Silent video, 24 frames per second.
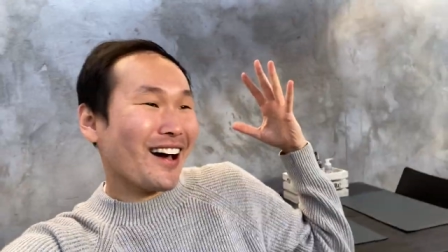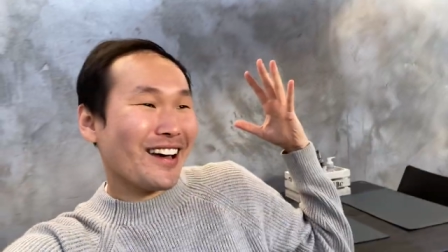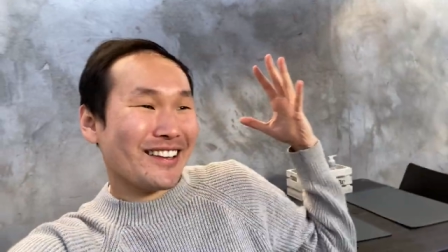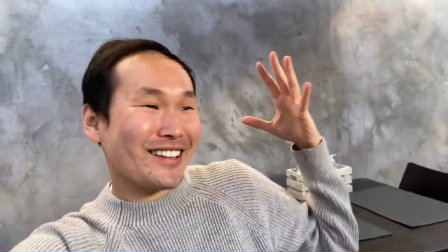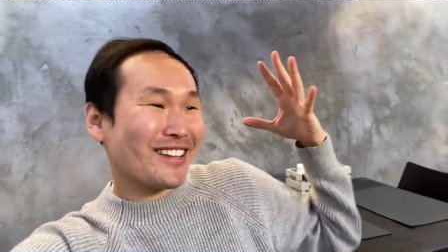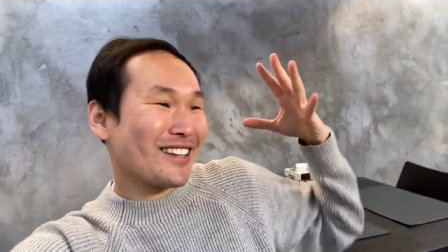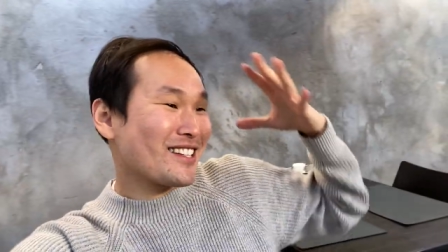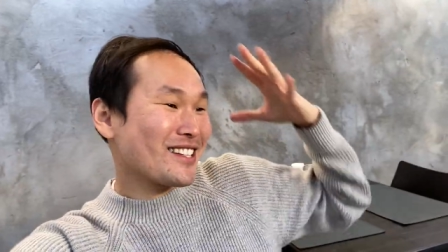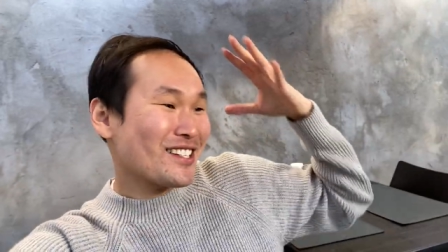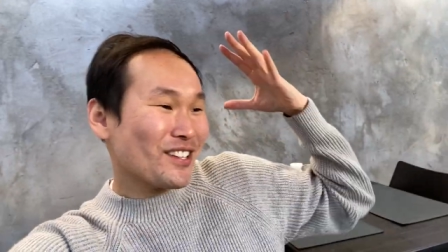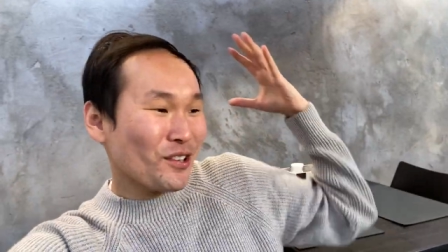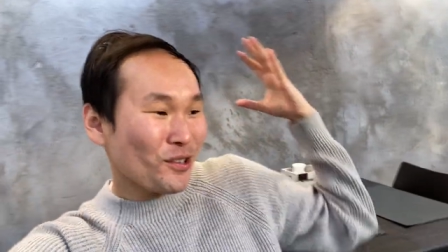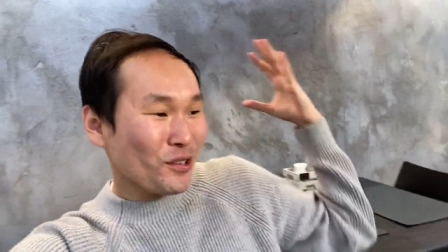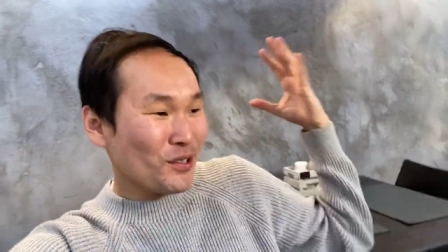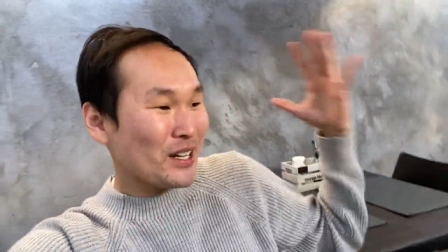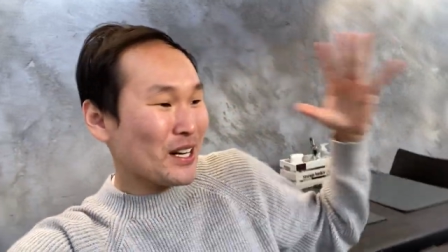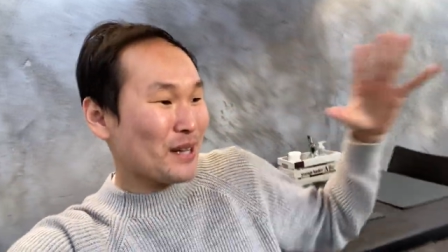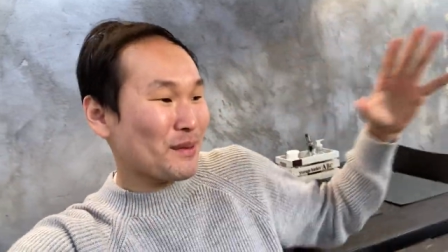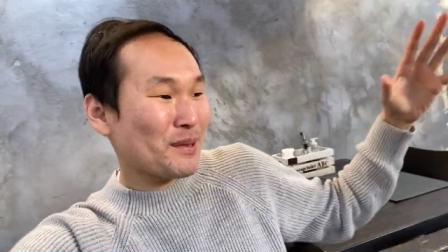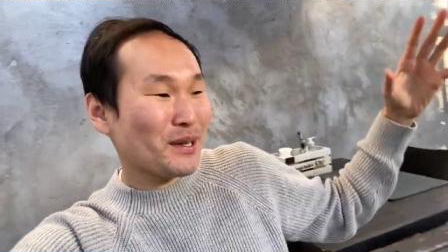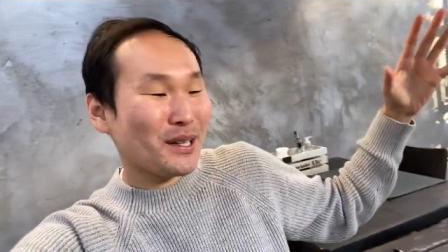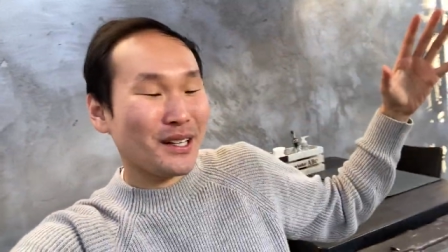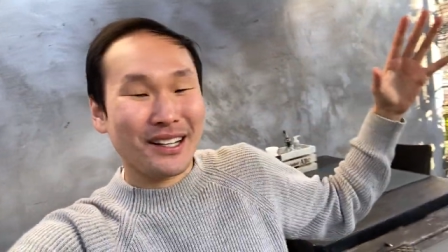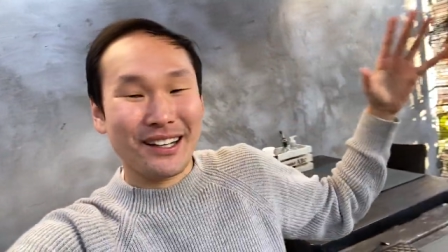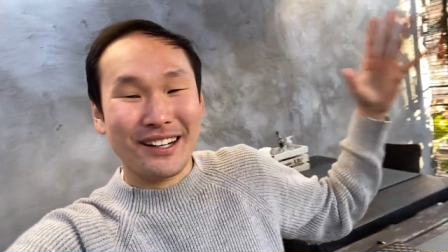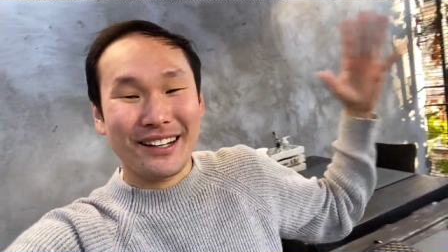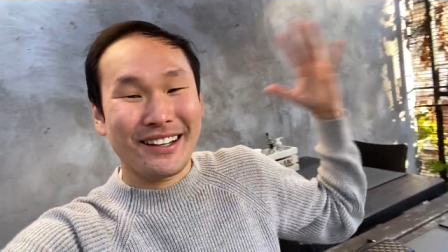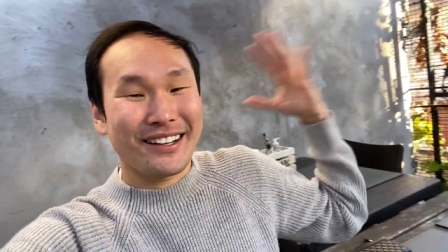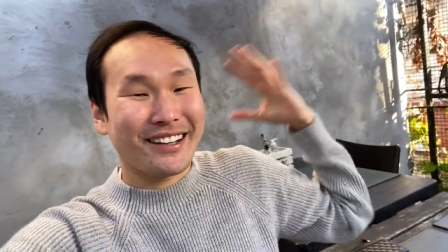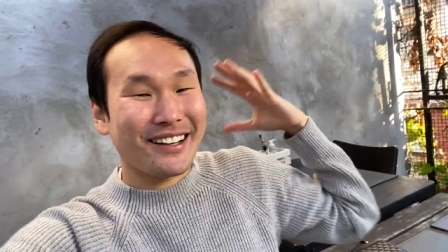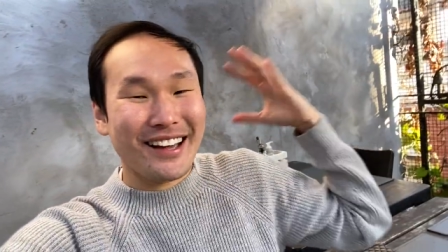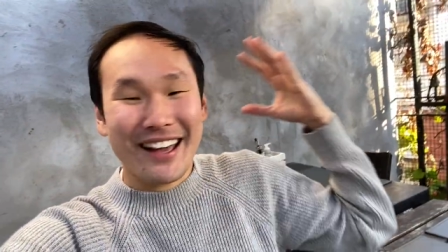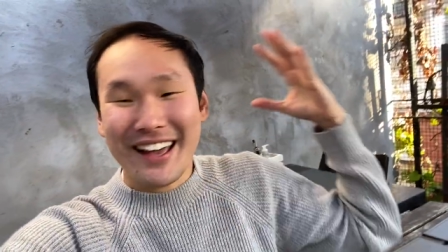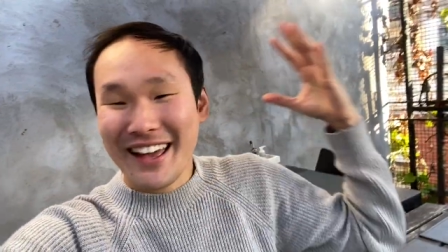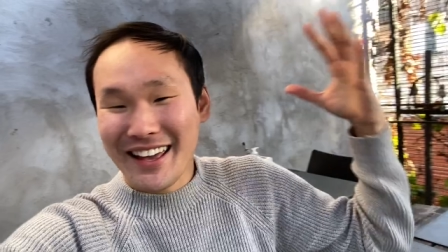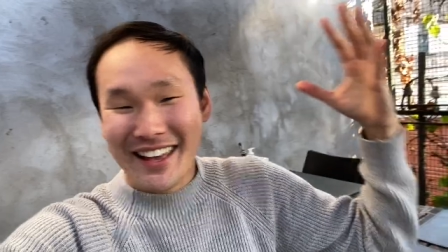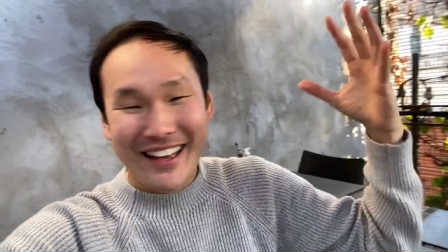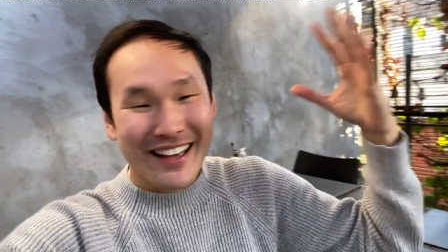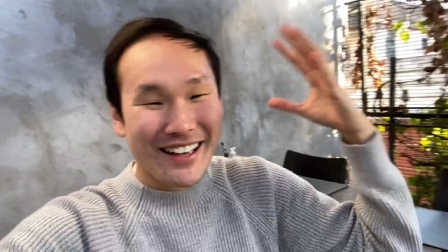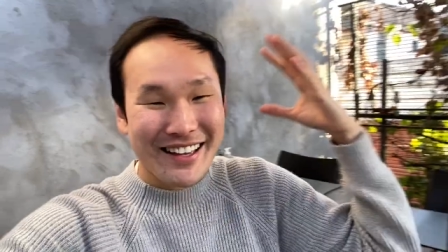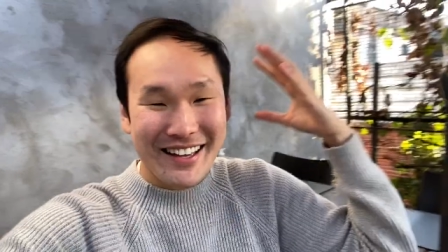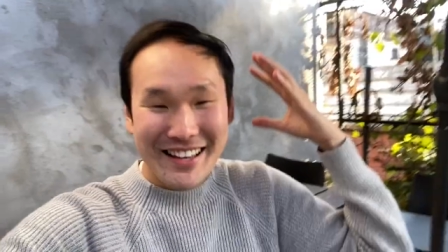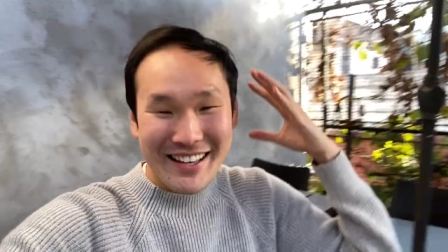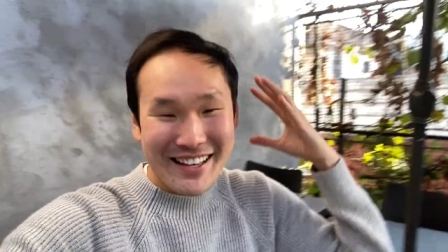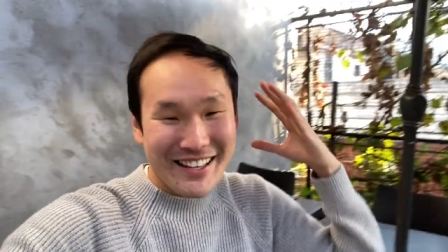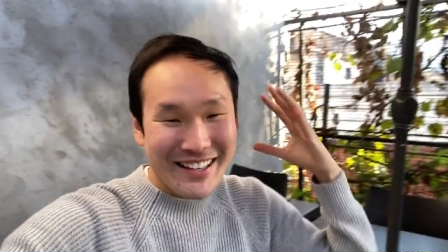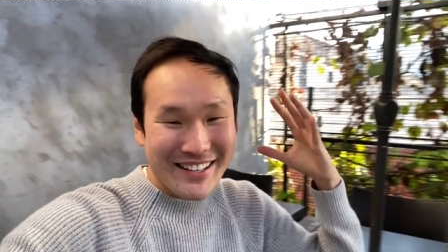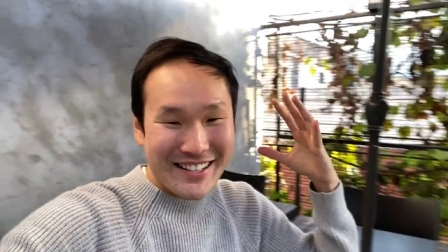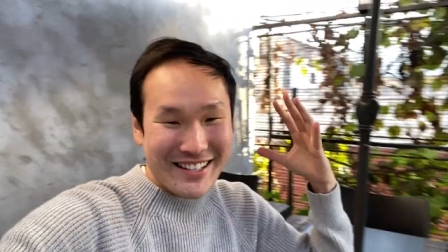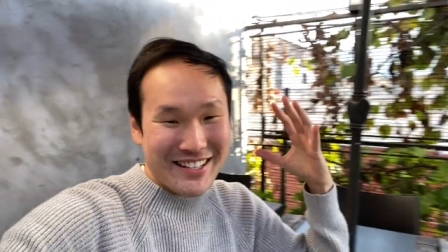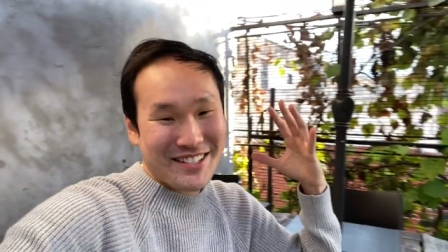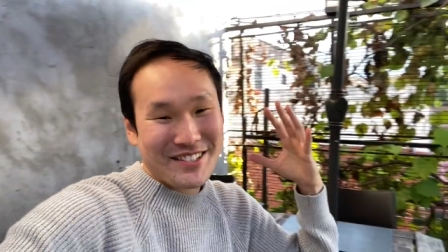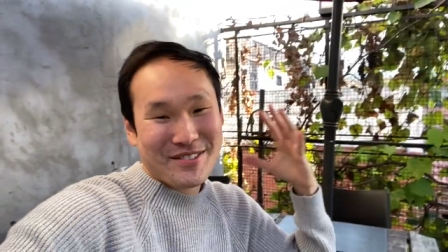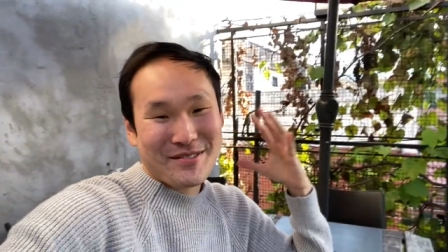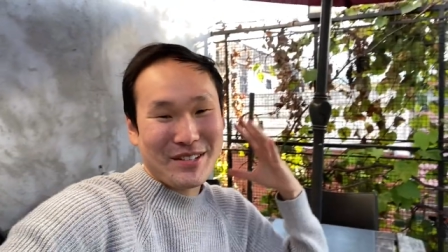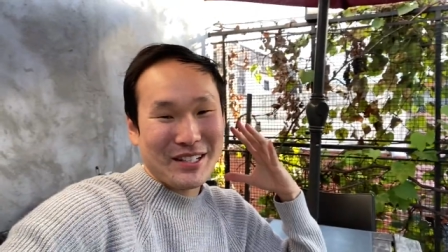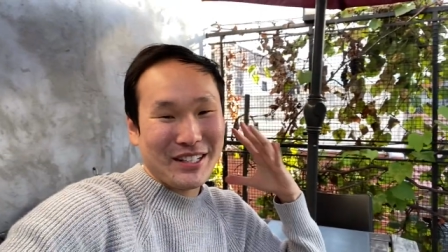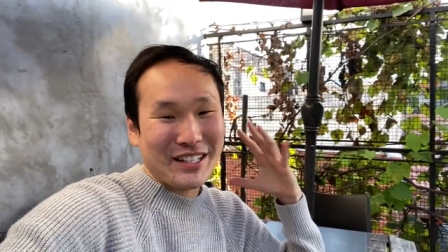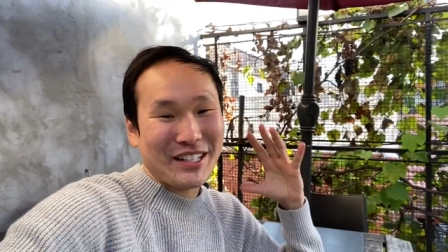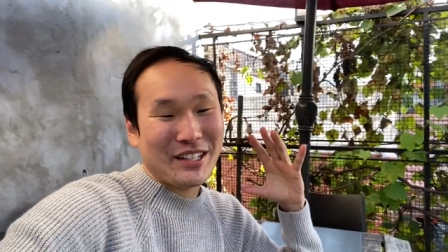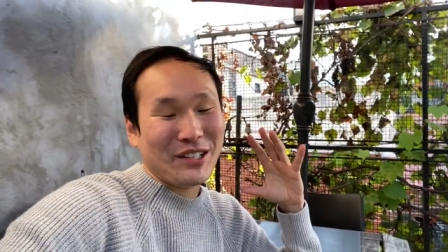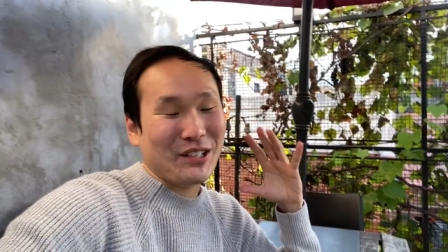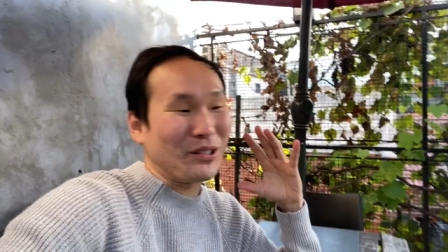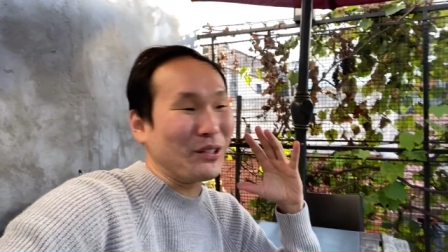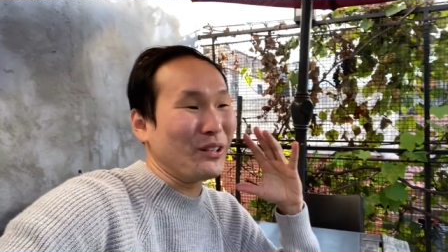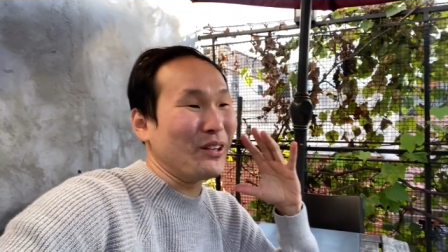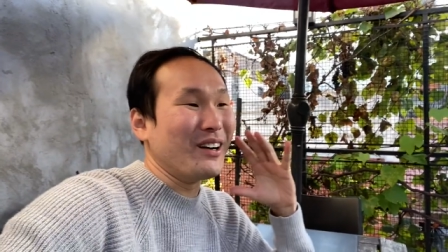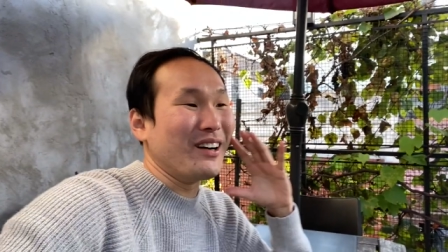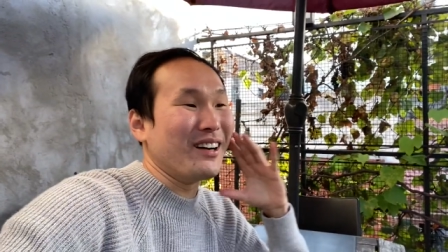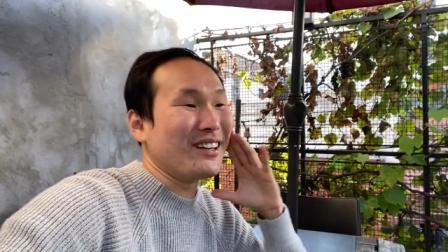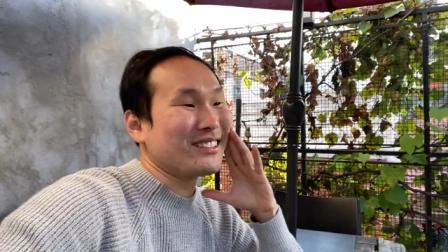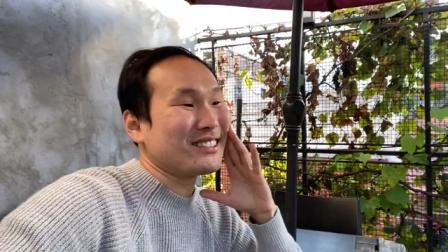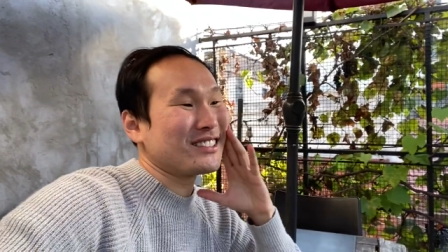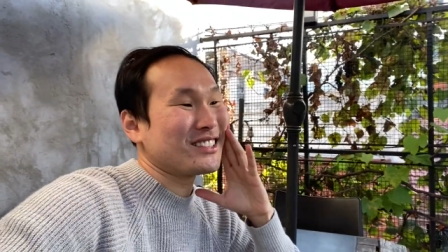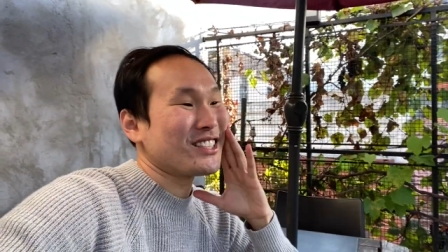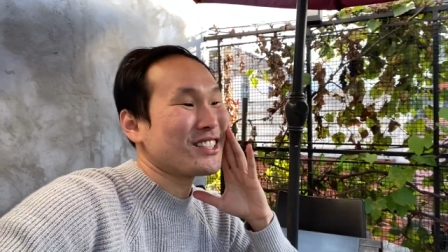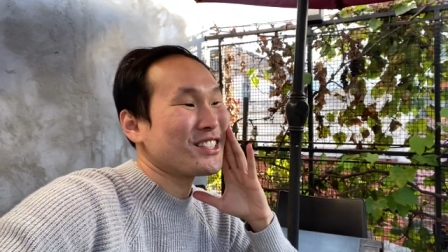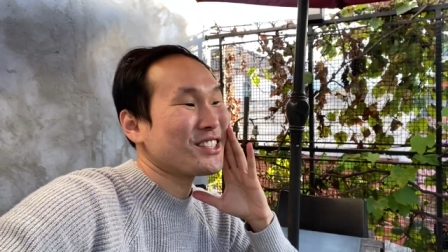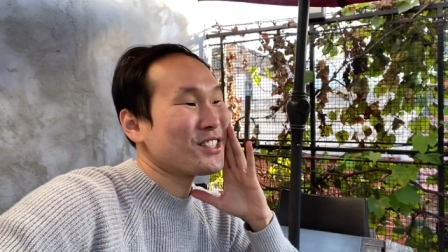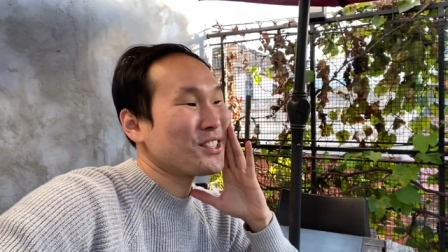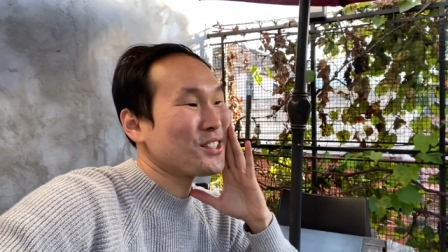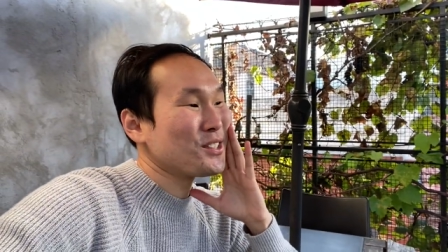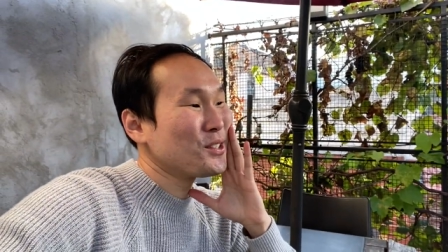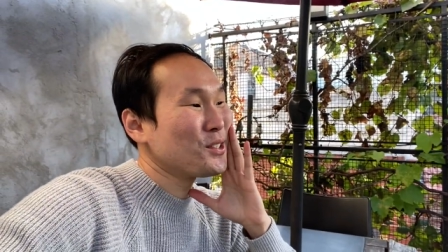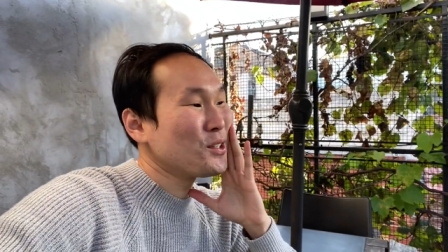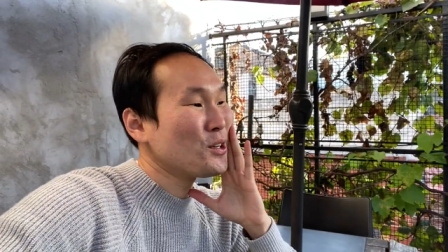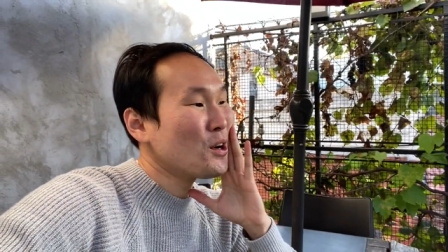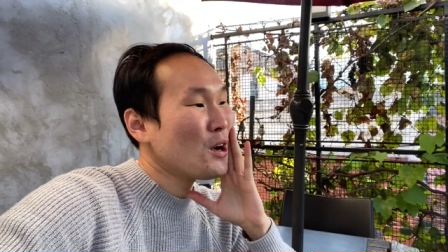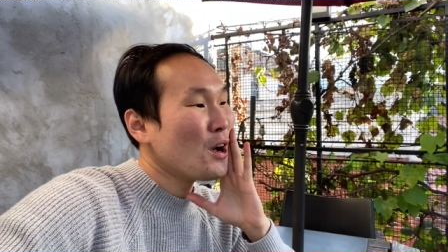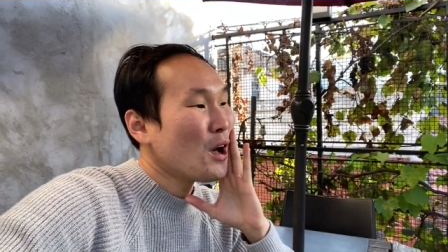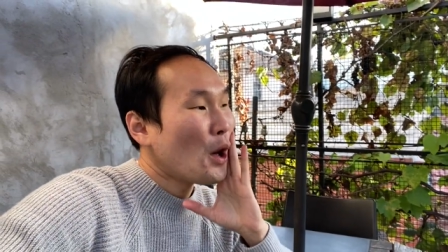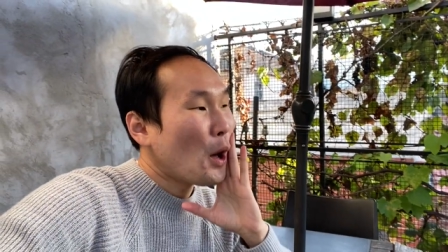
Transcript: this whole neighborhood it, it is really cool just to